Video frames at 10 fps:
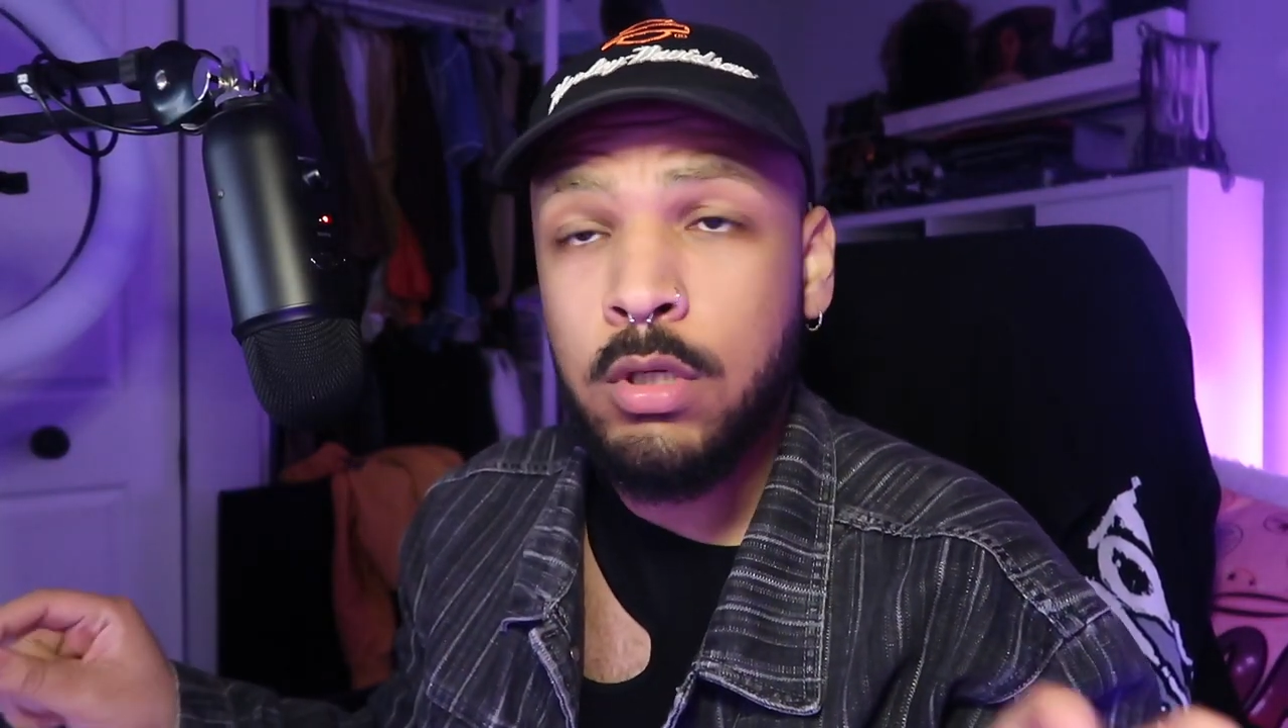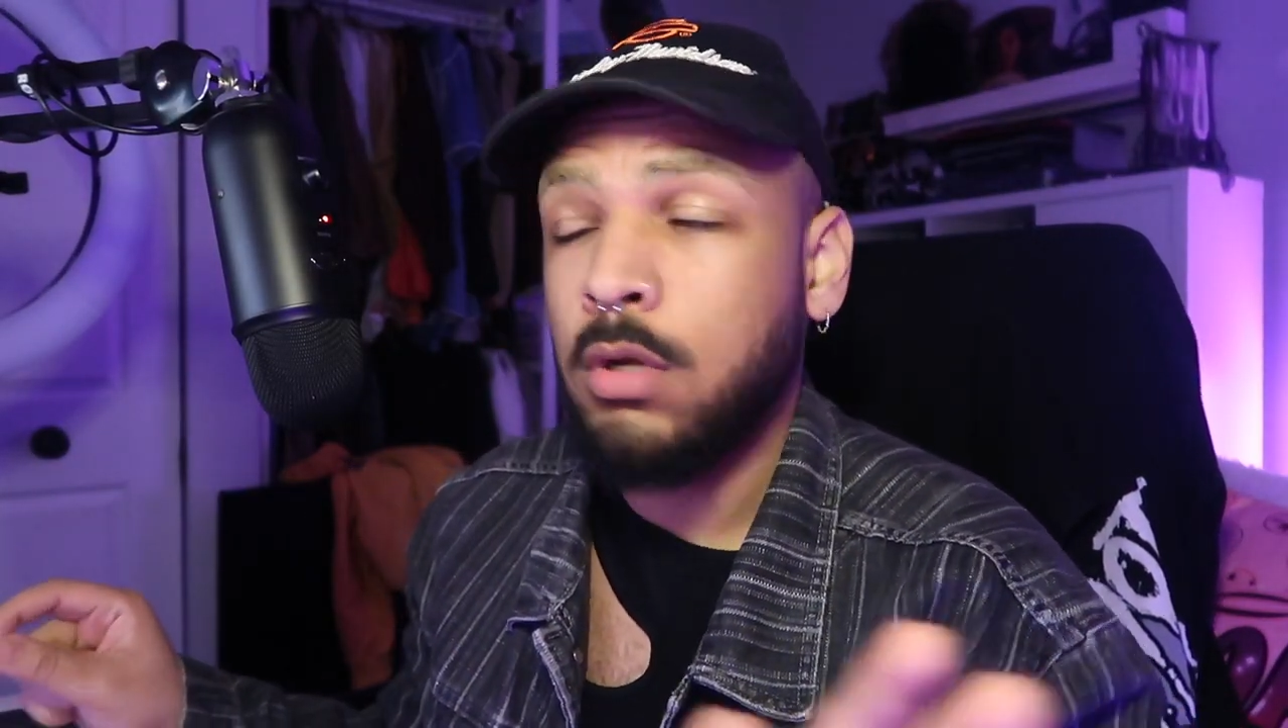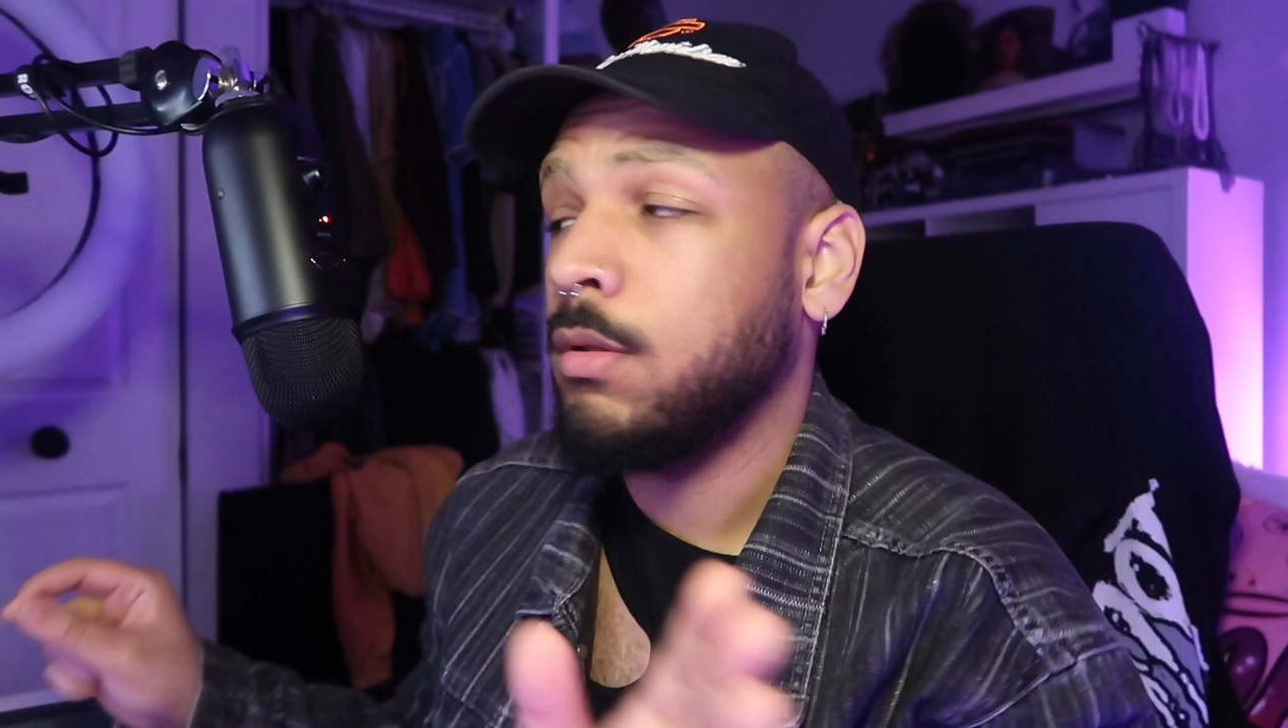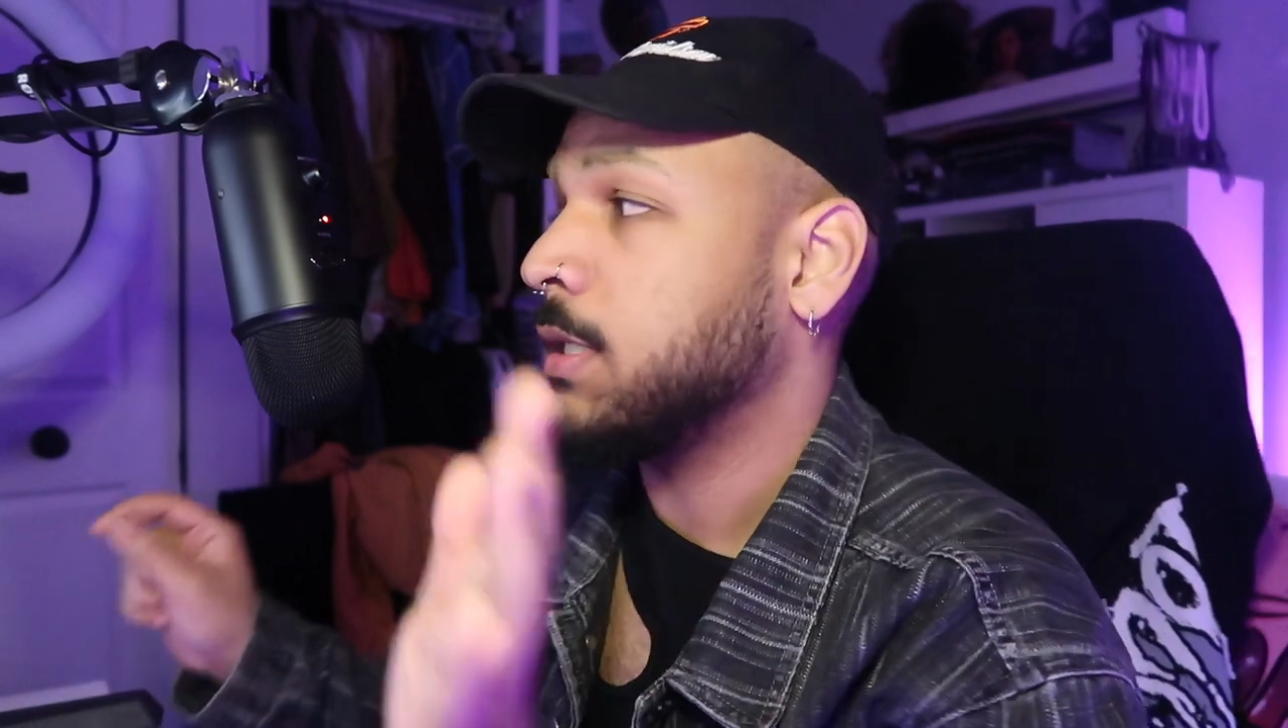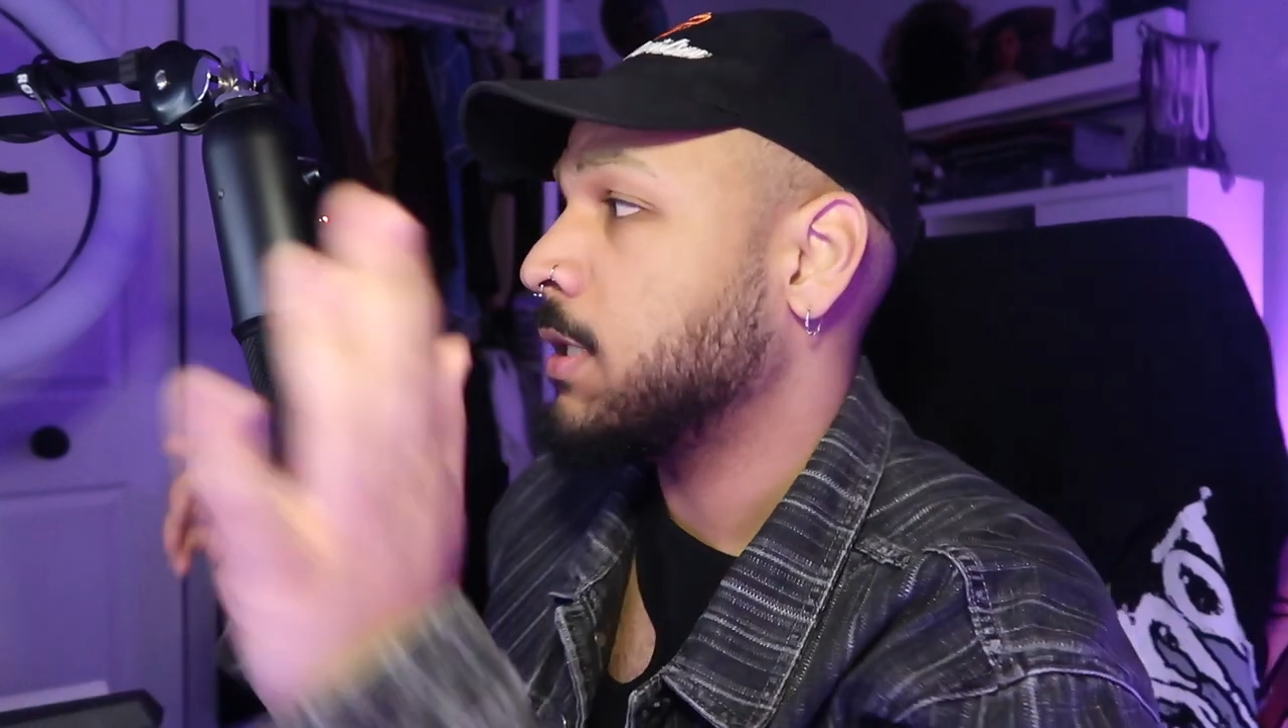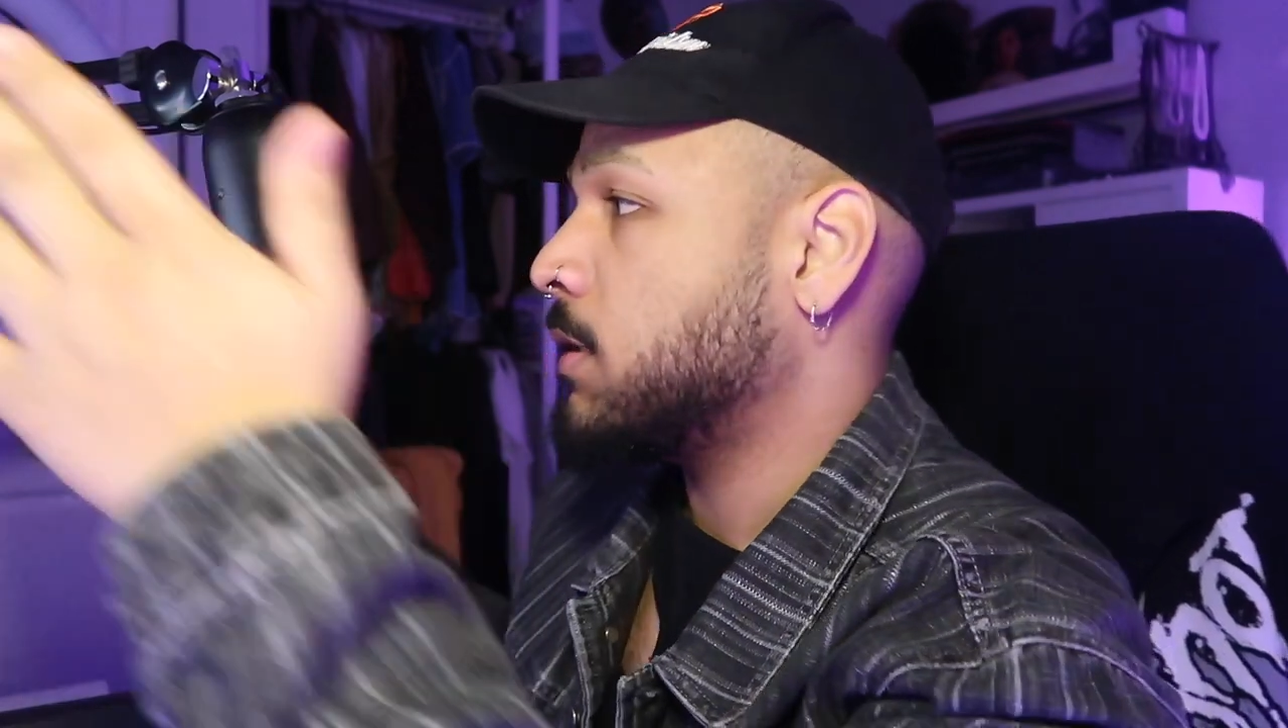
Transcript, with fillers: You know, this